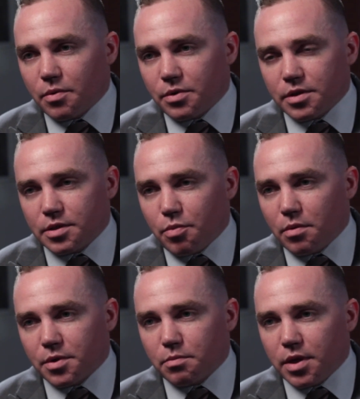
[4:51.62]
at one of these
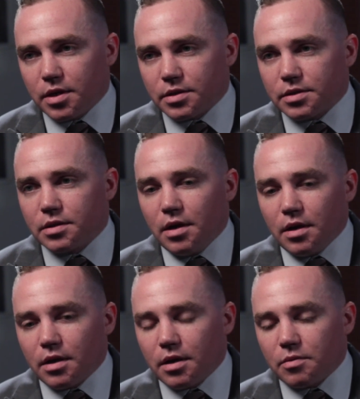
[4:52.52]
public meetings.
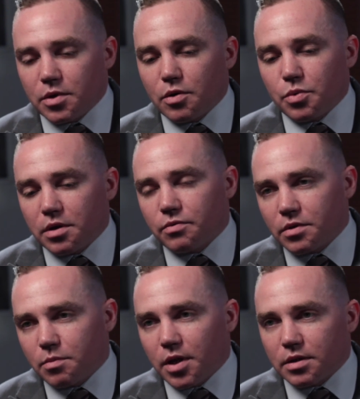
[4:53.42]
We can
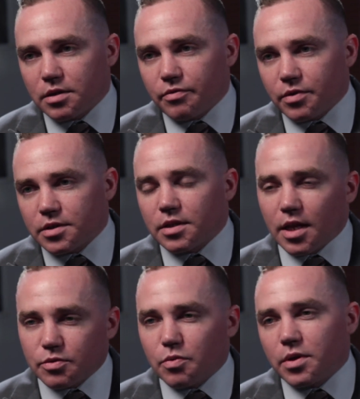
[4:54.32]
really make a difference, and
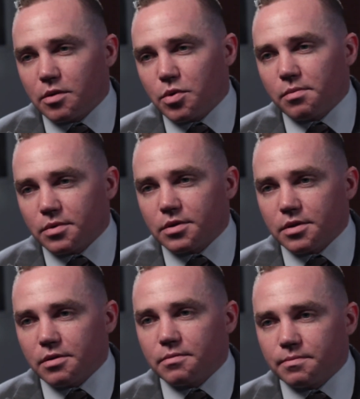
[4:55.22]
that's what we need people to do.